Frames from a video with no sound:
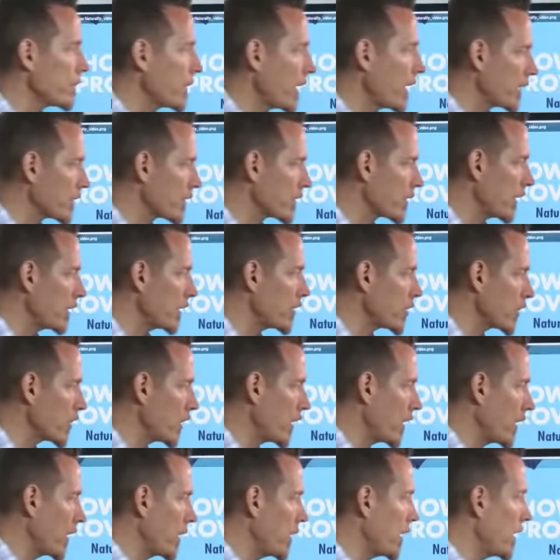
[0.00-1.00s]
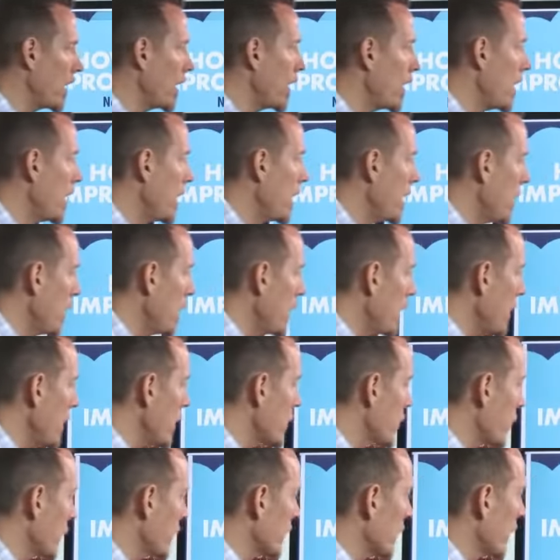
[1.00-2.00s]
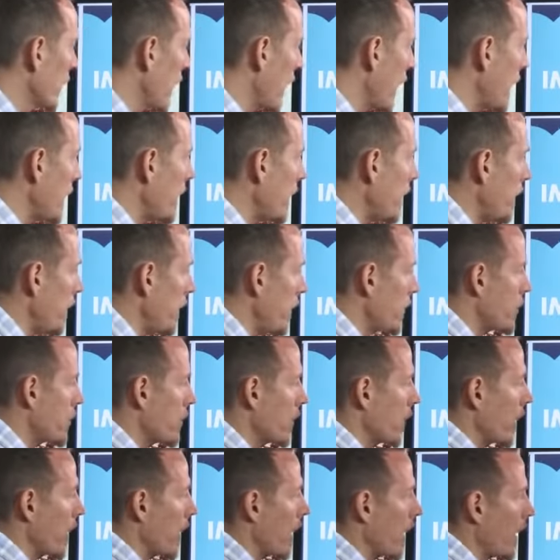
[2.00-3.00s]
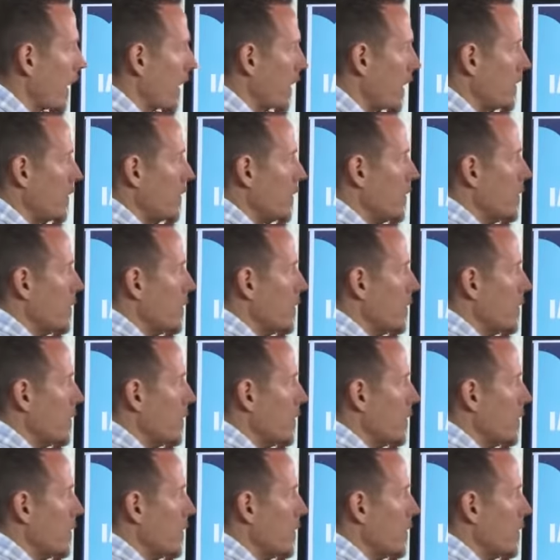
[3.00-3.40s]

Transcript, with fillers: sunshine is when light hits your eyes,